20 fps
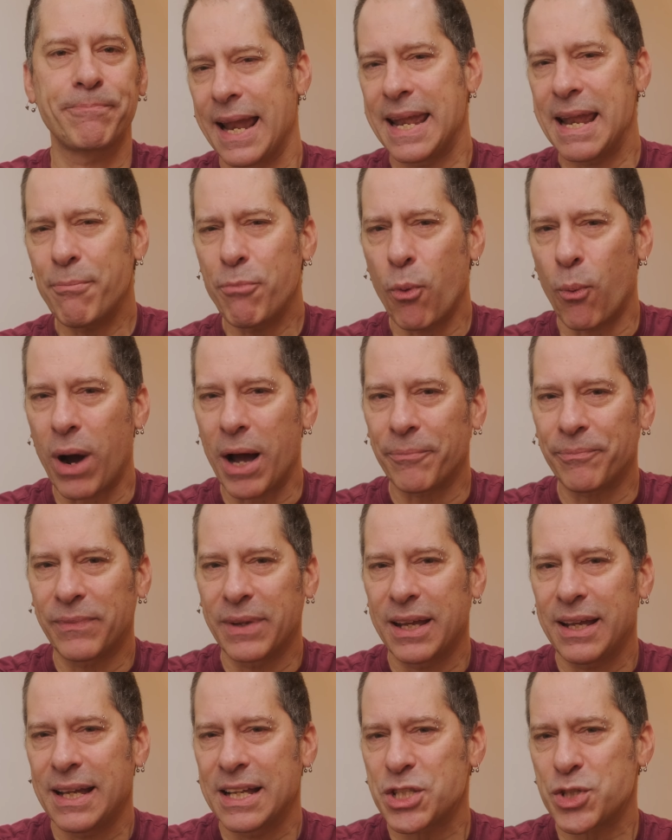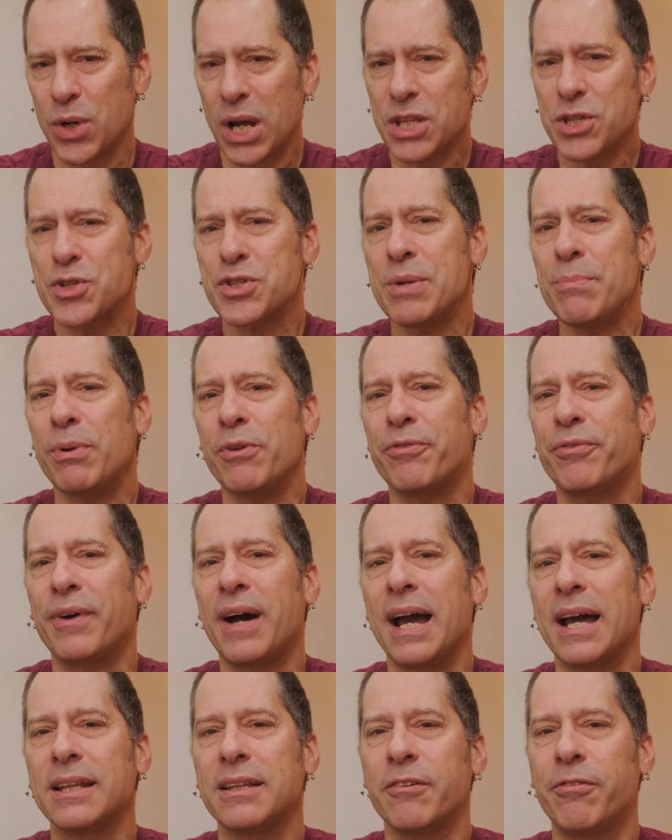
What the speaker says: Number 1, try to simplify the